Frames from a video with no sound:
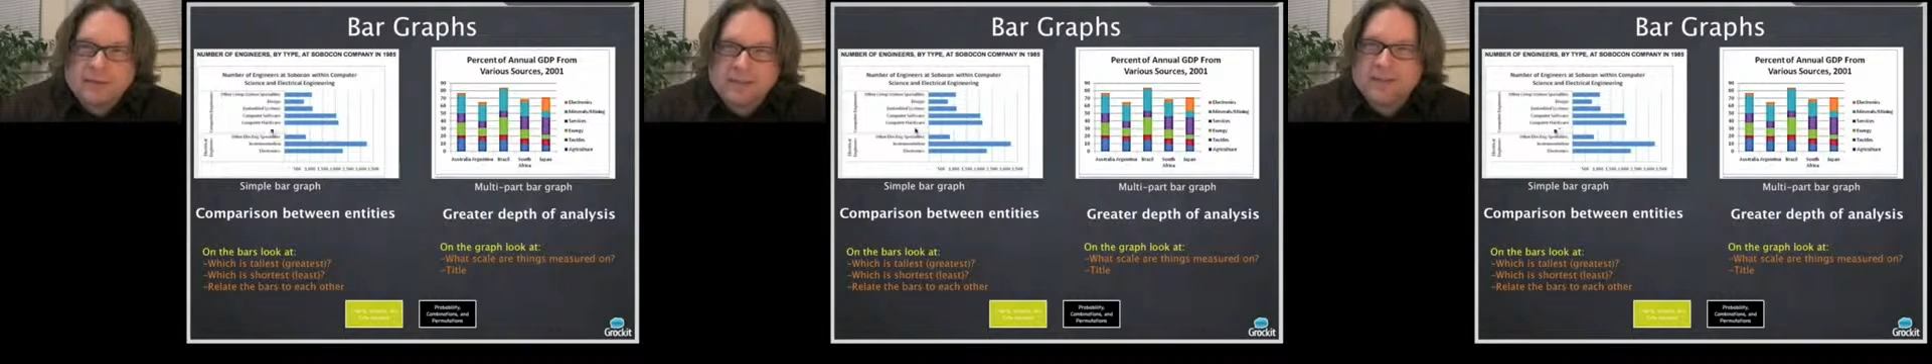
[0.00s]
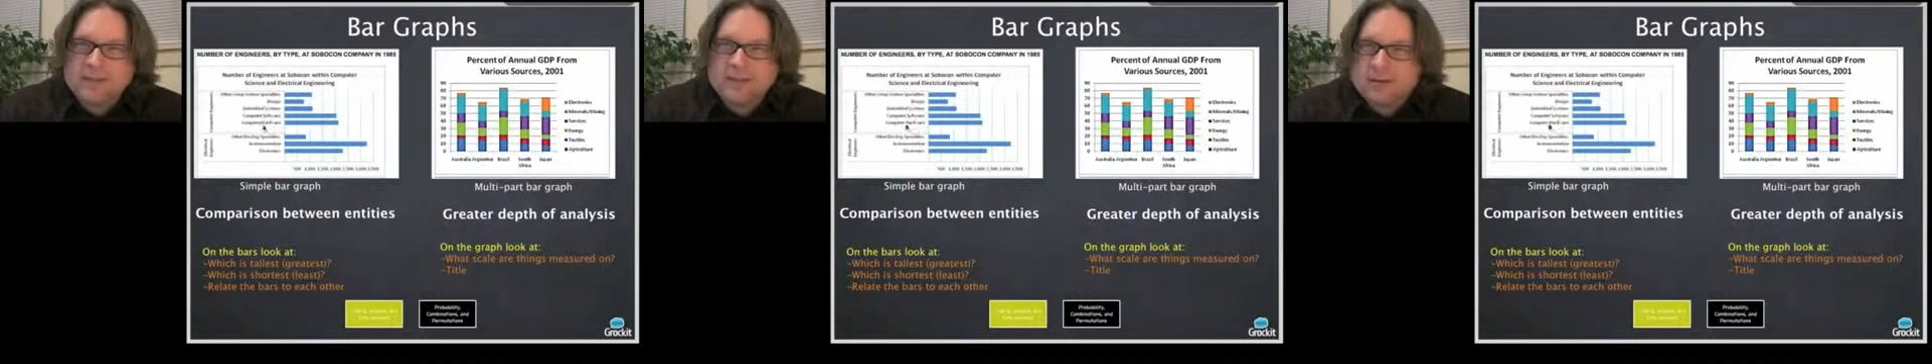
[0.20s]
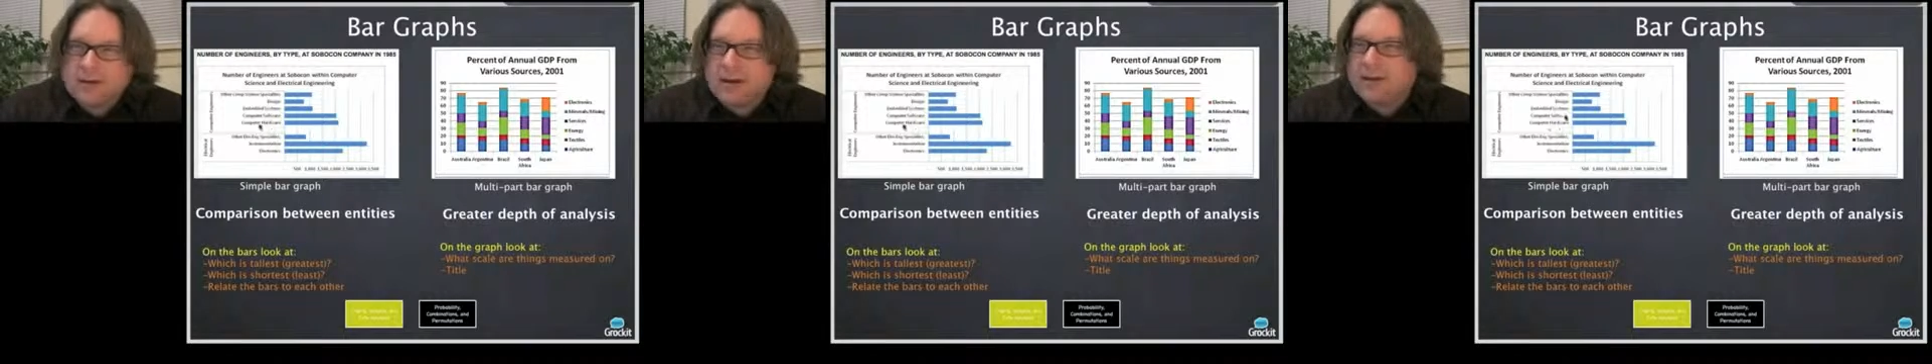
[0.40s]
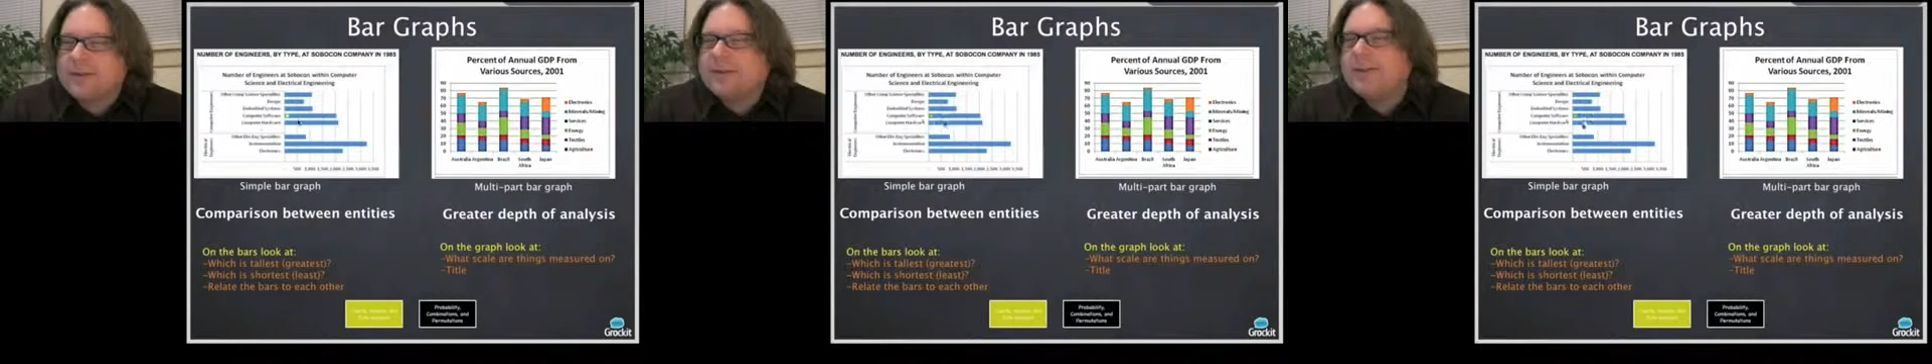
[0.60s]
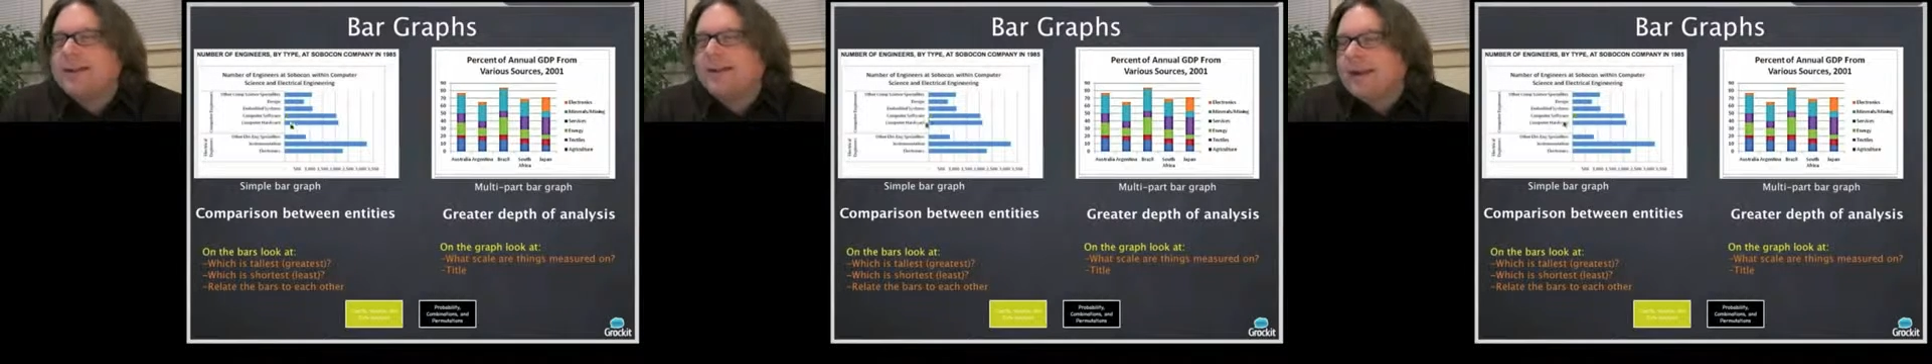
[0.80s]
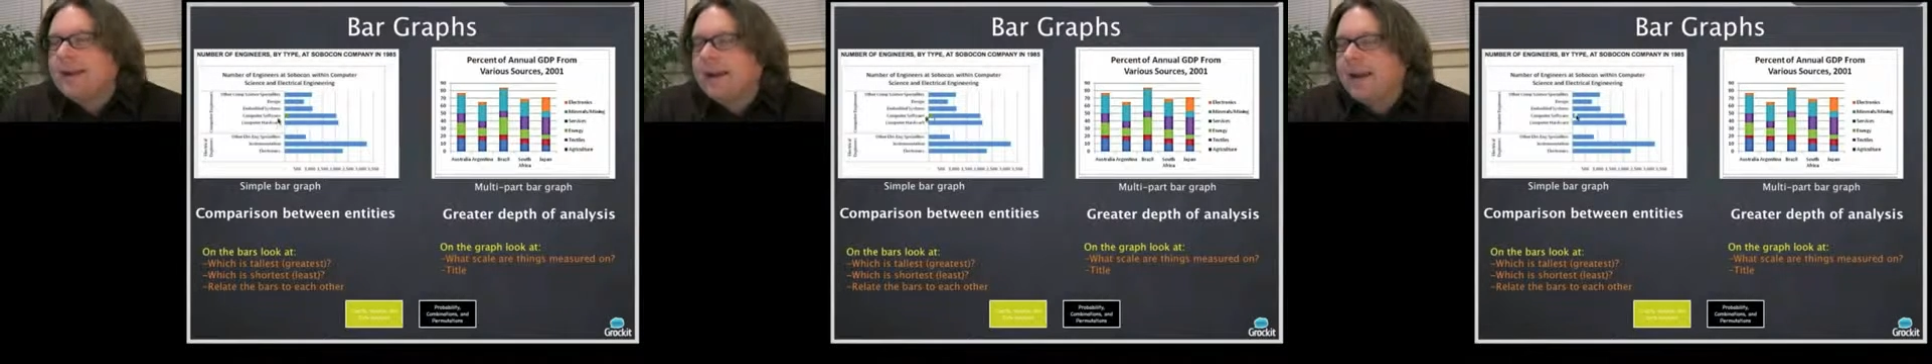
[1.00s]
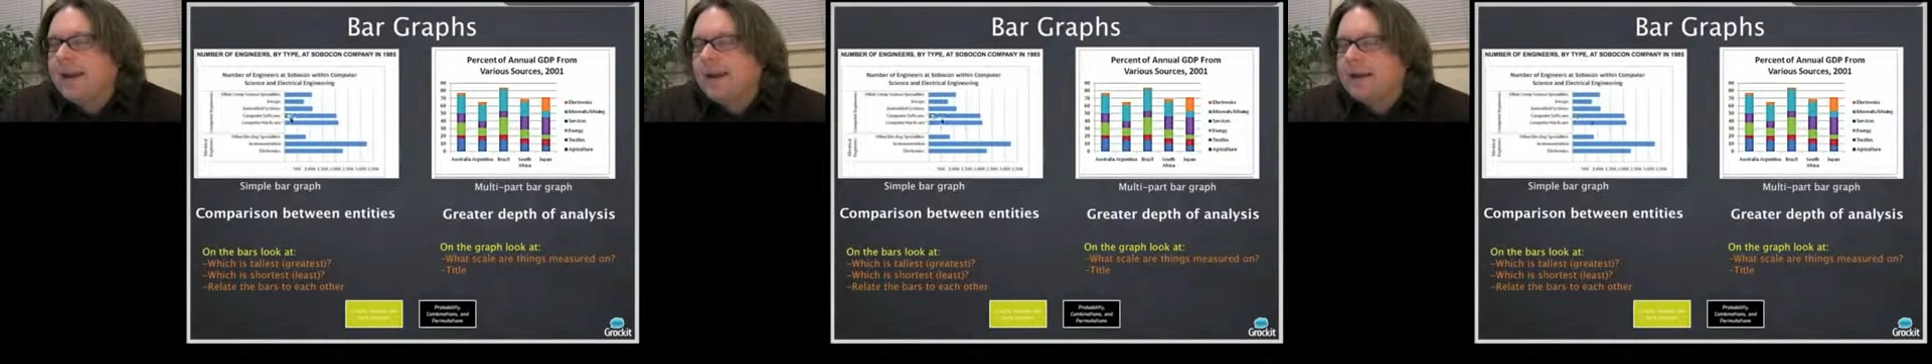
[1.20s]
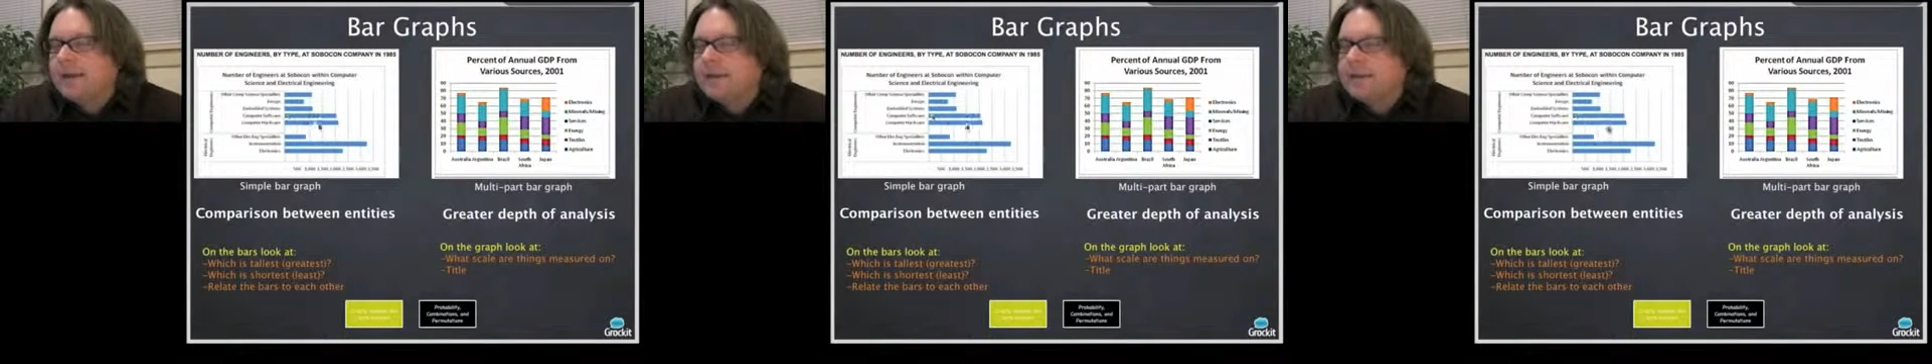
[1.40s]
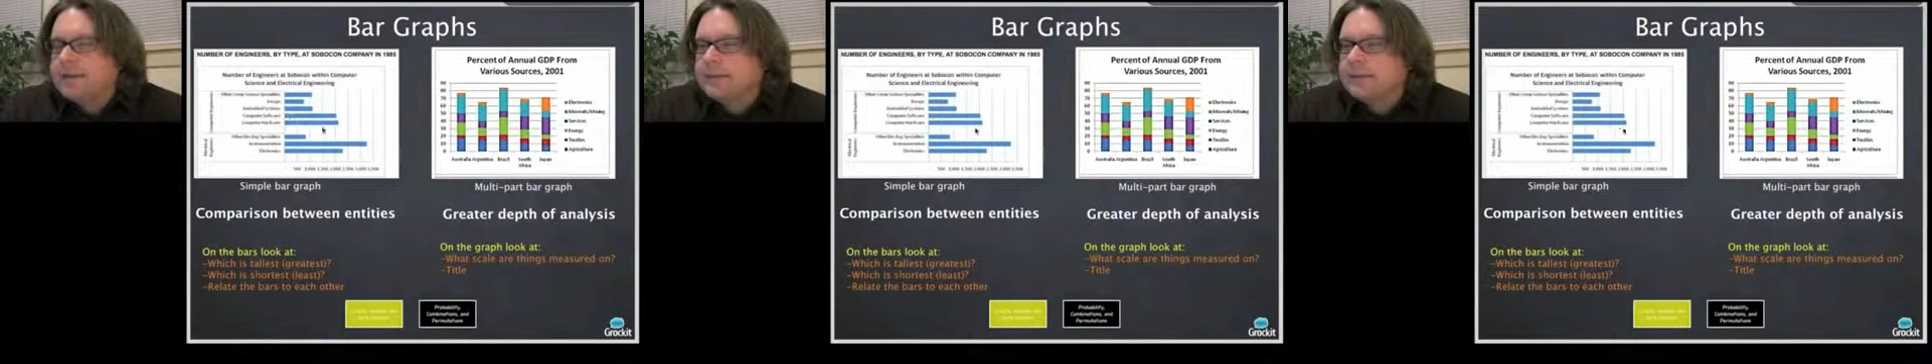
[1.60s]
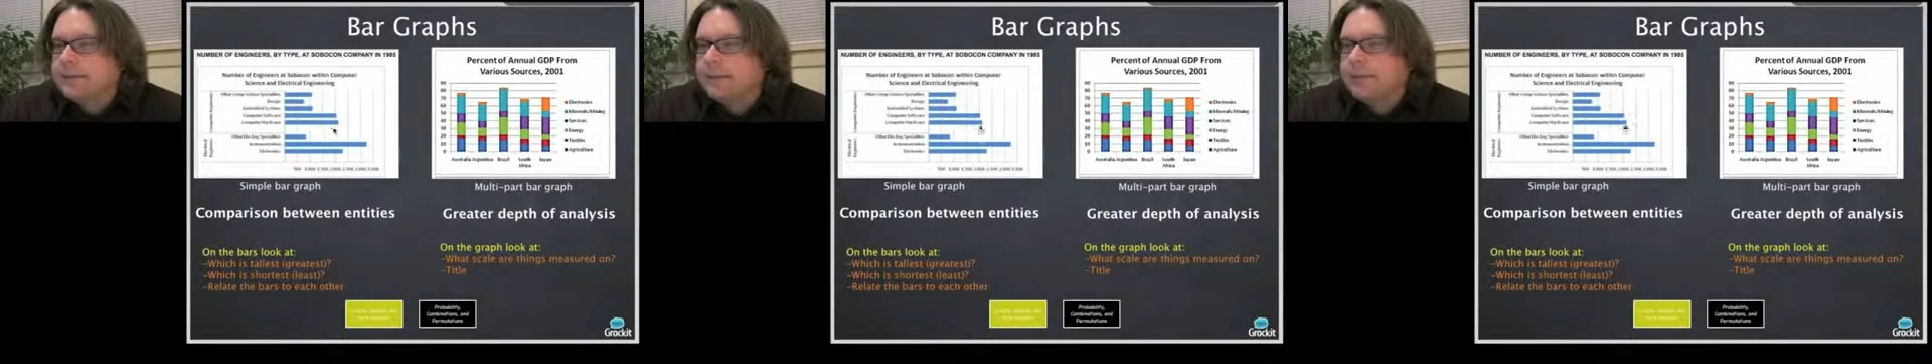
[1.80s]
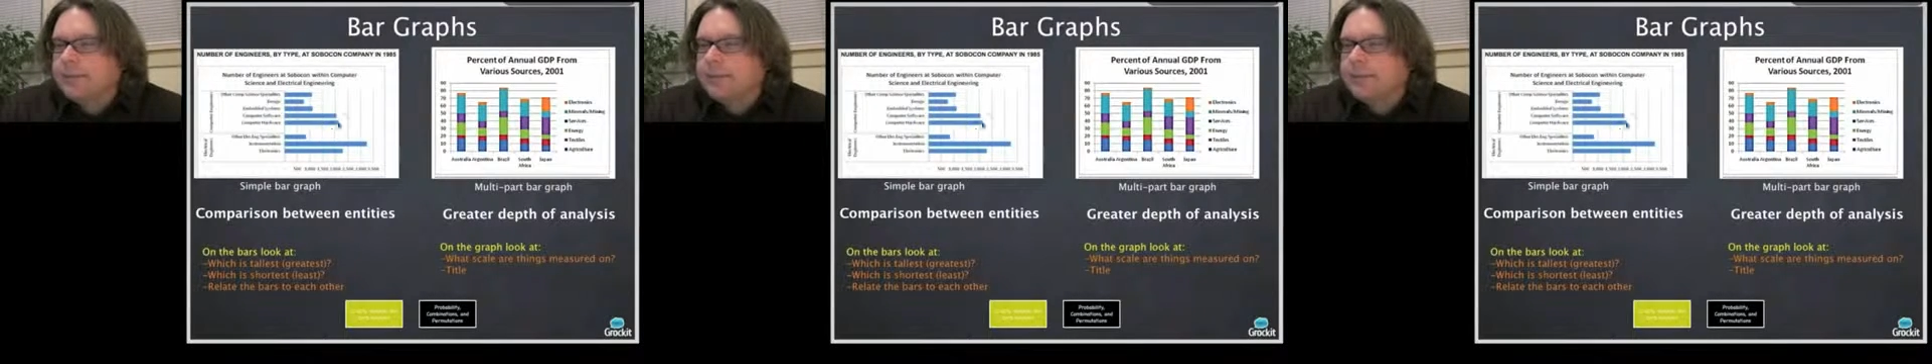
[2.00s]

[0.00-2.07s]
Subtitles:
are a single color, and